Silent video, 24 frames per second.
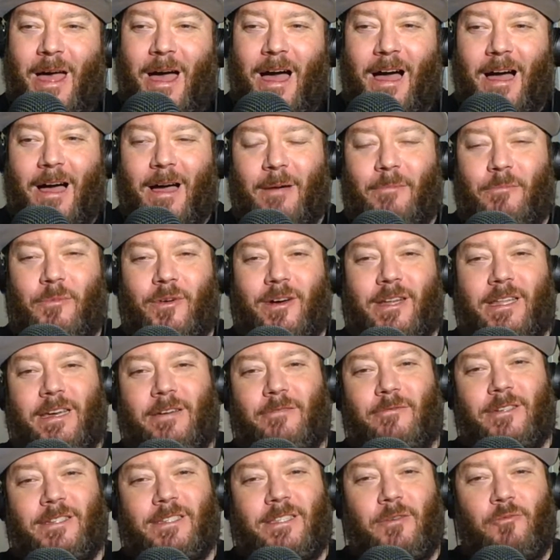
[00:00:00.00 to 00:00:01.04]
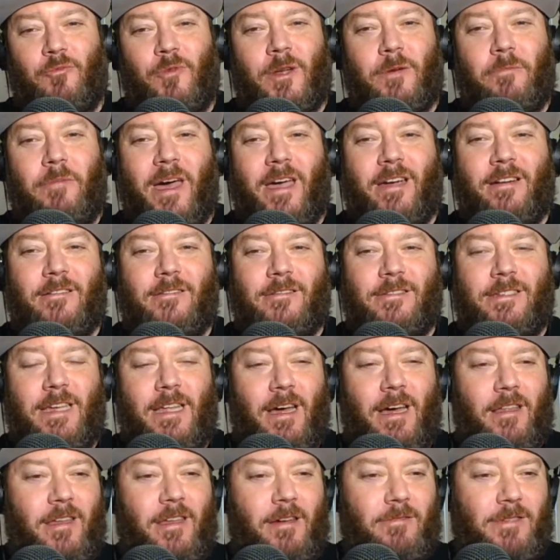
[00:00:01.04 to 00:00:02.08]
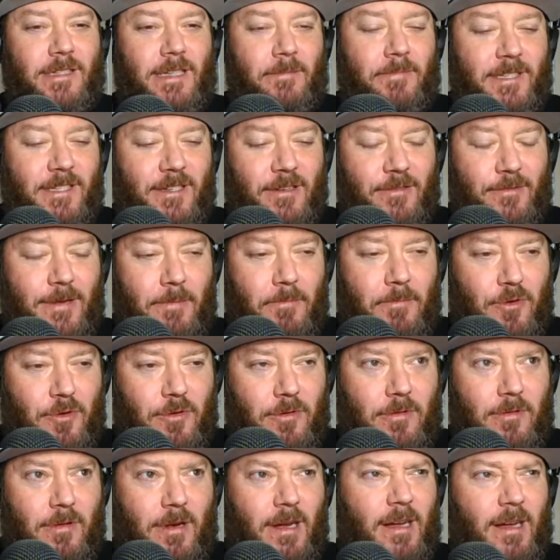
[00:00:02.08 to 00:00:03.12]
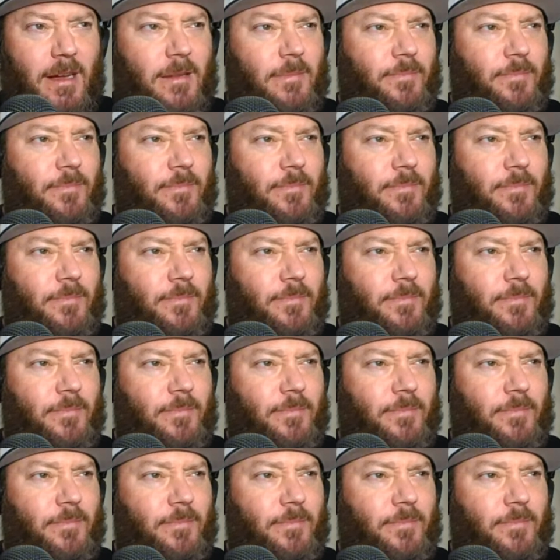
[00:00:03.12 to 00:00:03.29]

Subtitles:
But it was the Winterpeggers, and I think it was episode number,